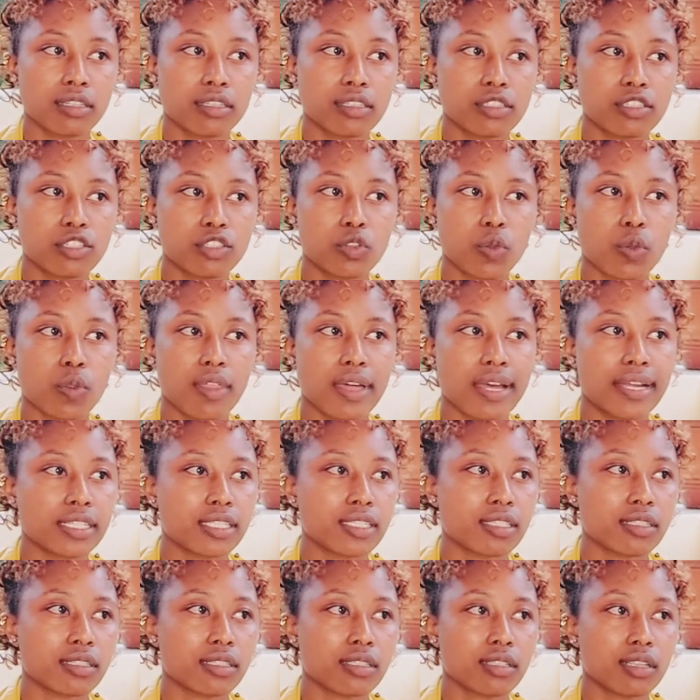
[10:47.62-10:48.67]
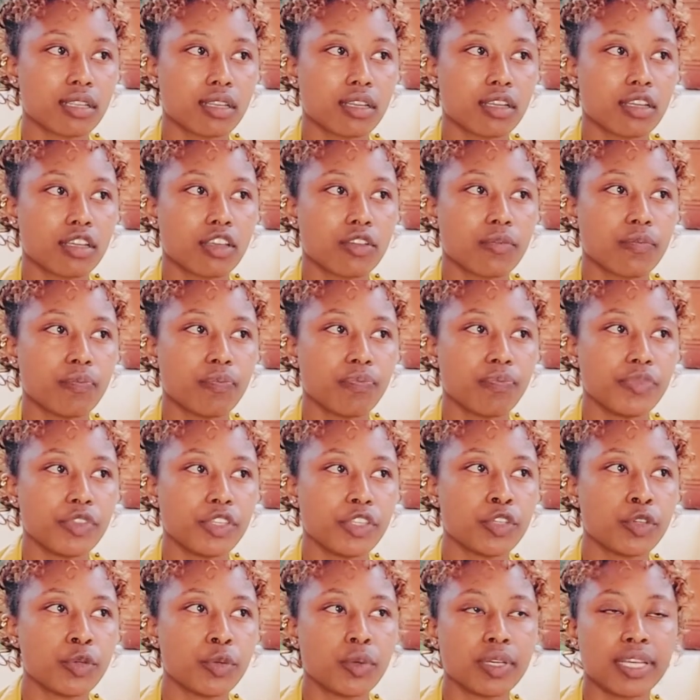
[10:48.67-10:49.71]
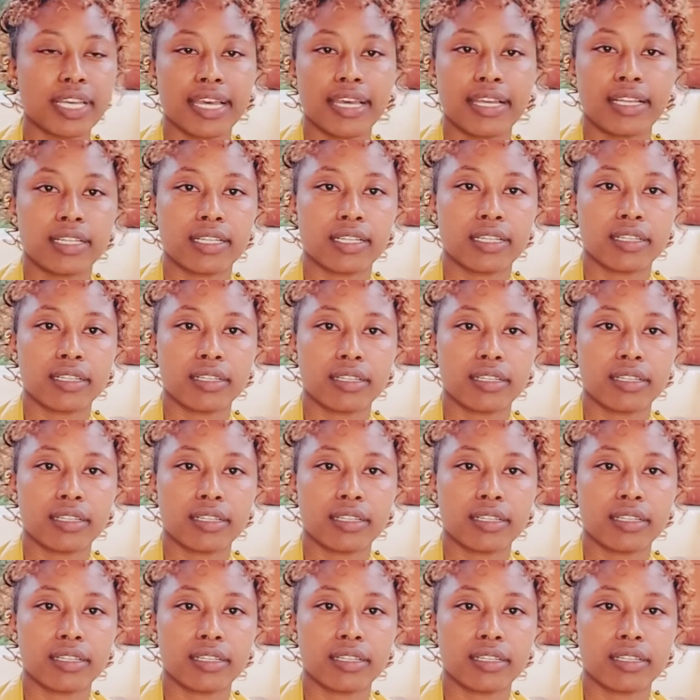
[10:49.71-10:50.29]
so that you can